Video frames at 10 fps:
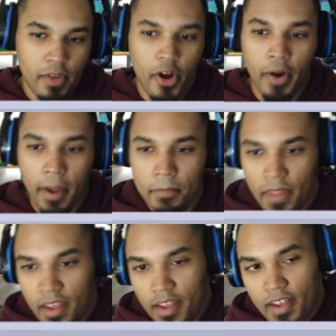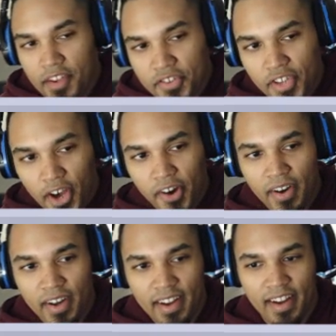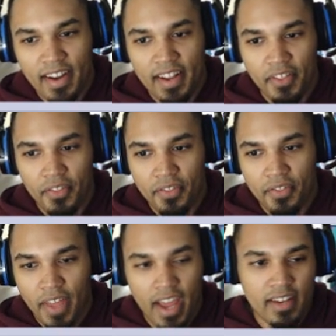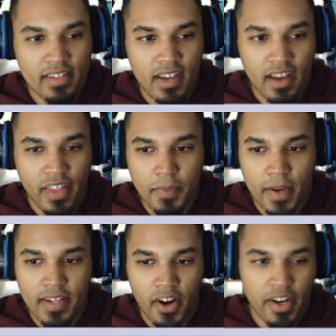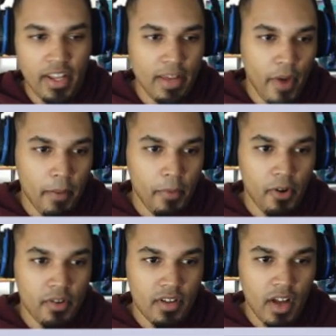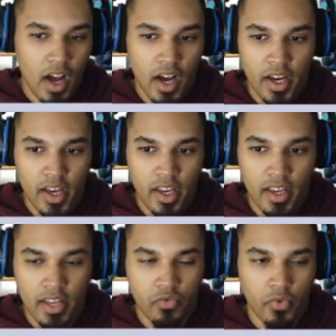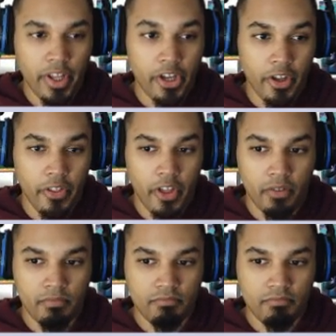Okay. So, that's my take on Heat Viper. It's really good, though.